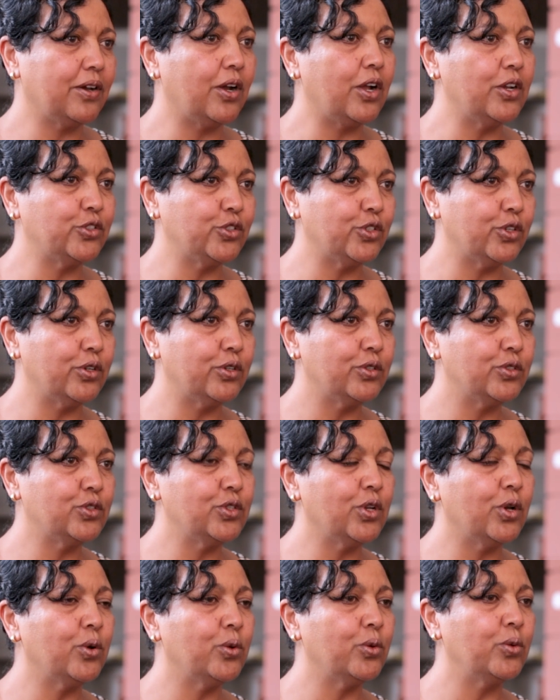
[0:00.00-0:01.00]
culture.
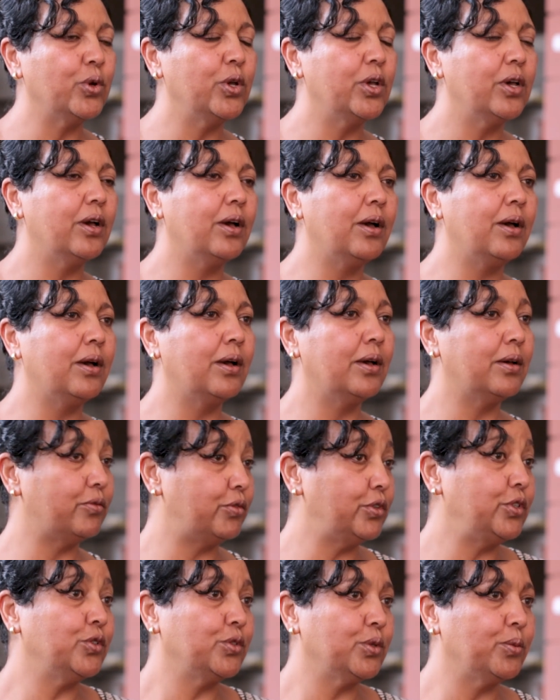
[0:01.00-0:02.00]
So
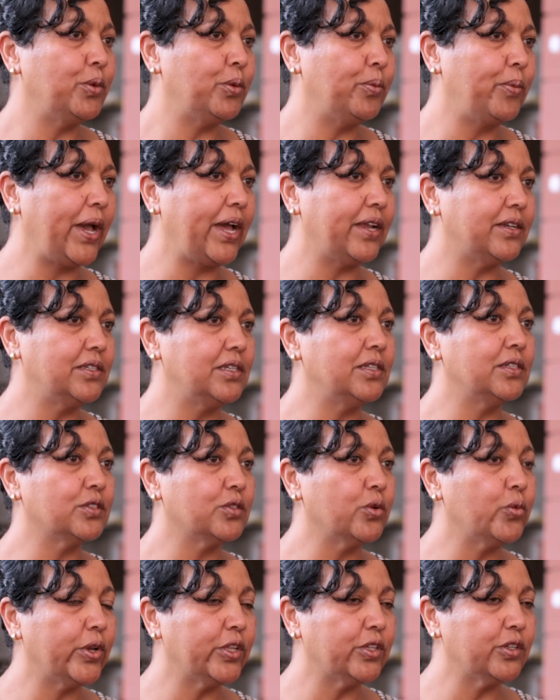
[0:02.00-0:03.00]
reusable pad is
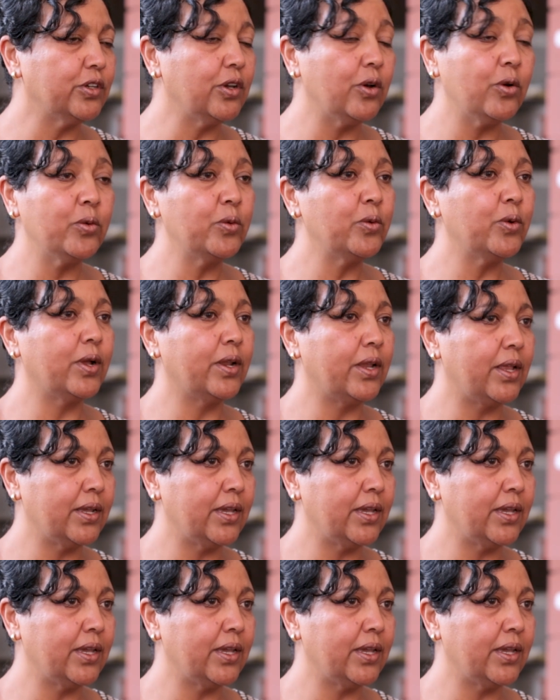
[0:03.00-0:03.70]
the way to go.